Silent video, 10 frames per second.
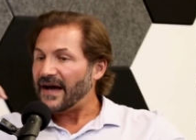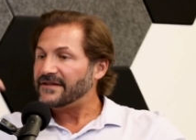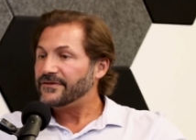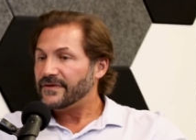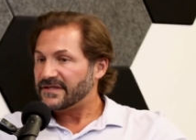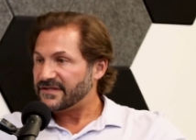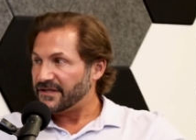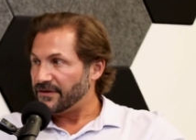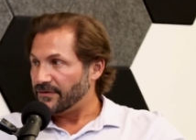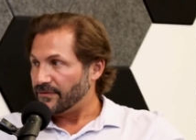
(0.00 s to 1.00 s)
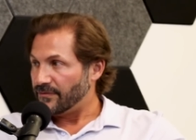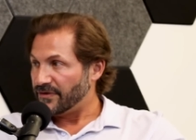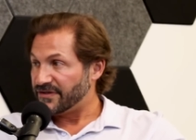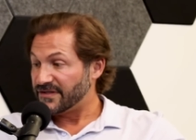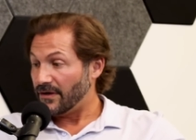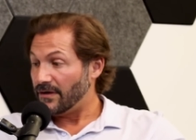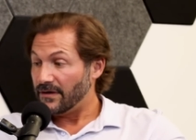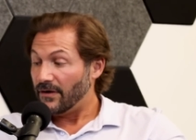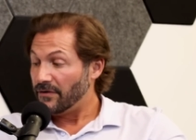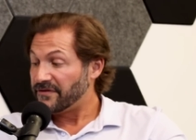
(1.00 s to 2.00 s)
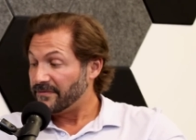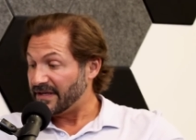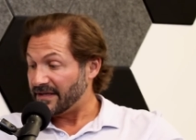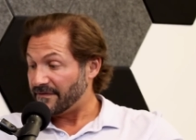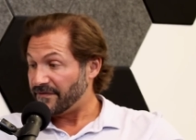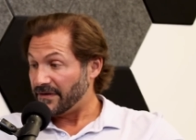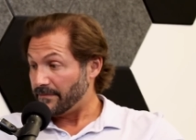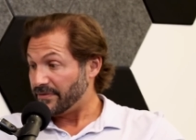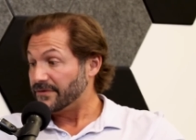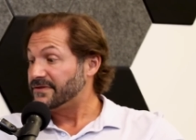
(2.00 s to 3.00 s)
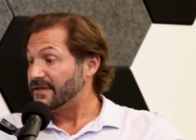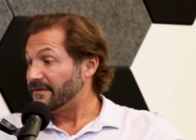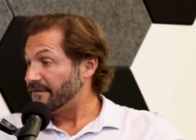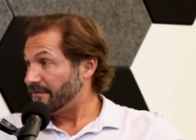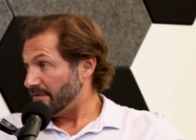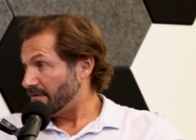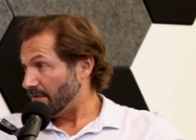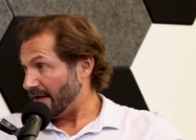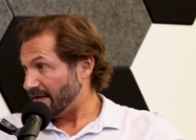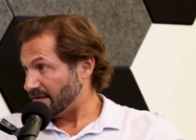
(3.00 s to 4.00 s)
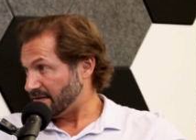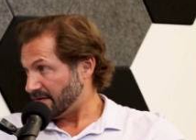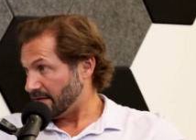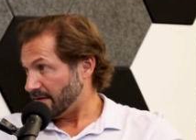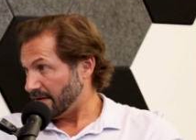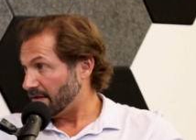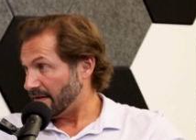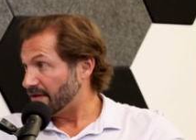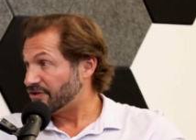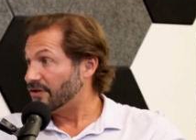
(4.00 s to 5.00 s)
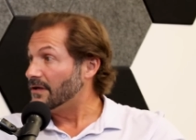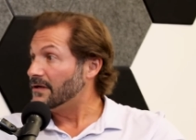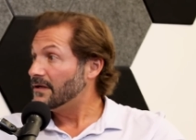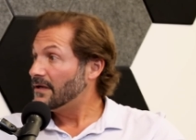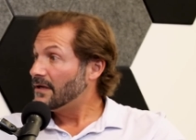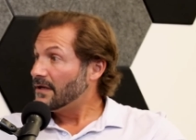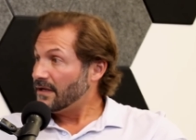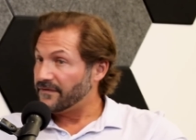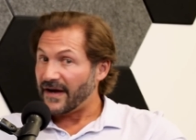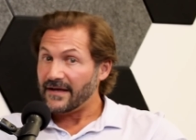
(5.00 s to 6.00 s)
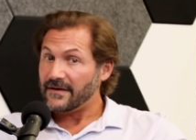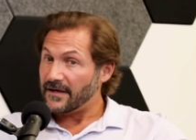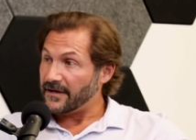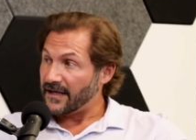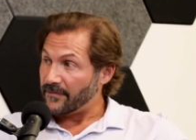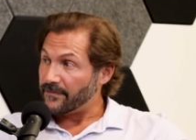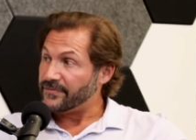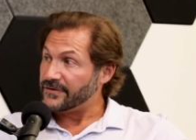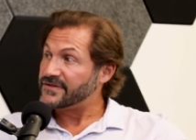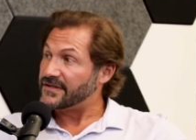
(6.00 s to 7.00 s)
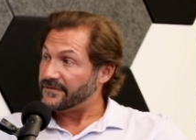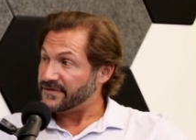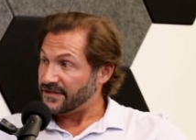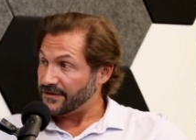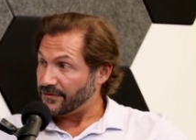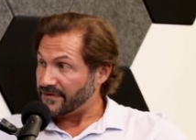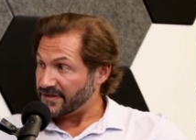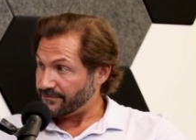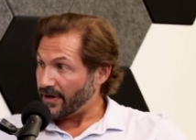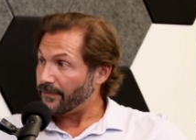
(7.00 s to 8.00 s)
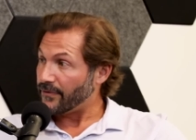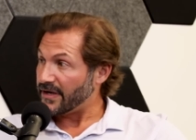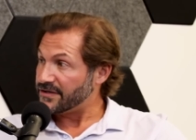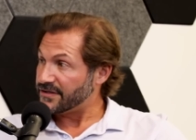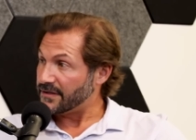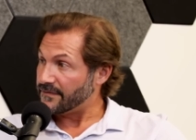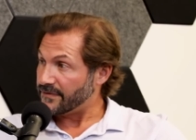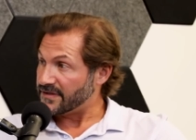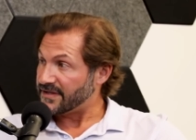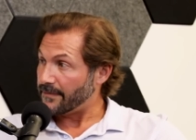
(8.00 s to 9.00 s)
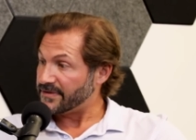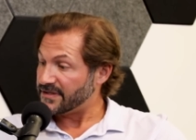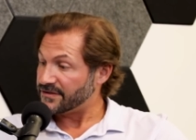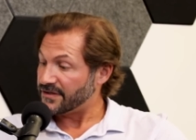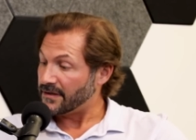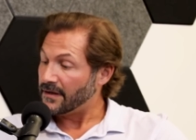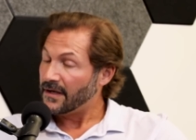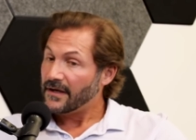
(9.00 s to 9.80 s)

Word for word: I do this to you, which is ultimately going to feel abusive, right? Because yeah, it, it should. If I am abusive to you in this preparation for this deposition,